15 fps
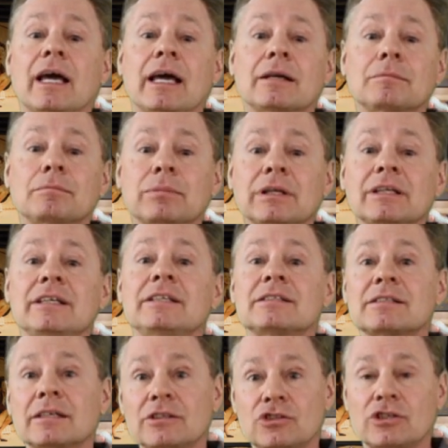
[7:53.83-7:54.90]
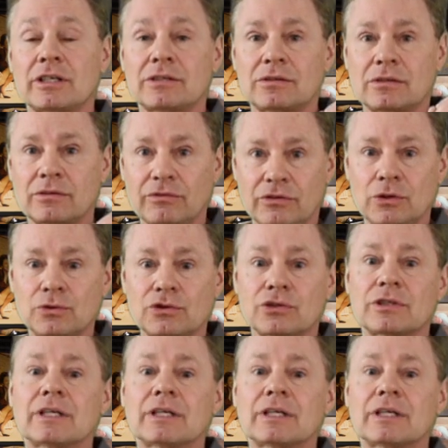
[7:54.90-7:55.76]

and please suggest future